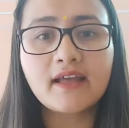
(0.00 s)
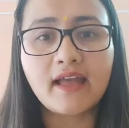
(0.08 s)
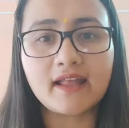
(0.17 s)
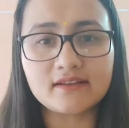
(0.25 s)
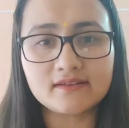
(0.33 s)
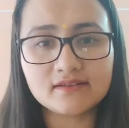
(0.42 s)

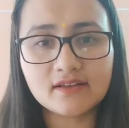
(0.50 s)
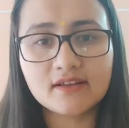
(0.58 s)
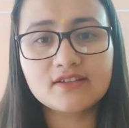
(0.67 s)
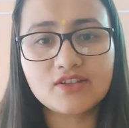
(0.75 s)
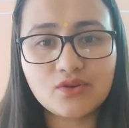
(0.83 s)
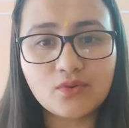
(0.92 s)
and
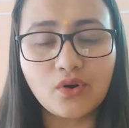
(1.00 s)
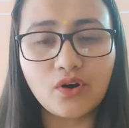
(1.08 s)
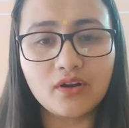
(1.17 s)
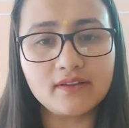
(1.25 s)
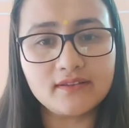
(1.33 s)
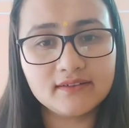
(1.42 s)
see you
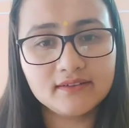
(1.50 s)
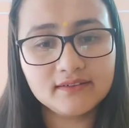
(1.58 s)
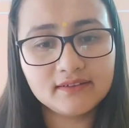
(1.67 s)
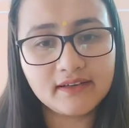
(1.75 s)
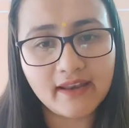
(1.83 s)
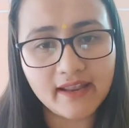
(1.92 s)
all in the
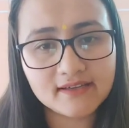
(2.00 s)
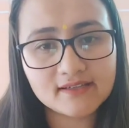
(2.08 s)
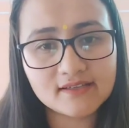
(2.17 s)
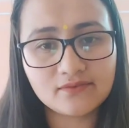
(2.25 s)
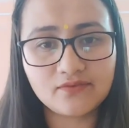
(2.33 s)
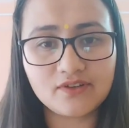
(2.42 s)

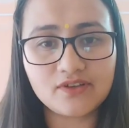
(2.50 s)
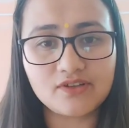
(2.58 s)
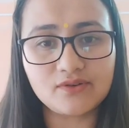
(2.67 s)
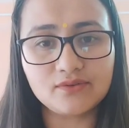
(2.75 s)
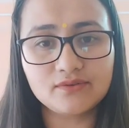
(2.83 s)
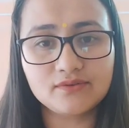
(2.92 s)
next
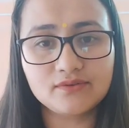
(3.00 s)
video.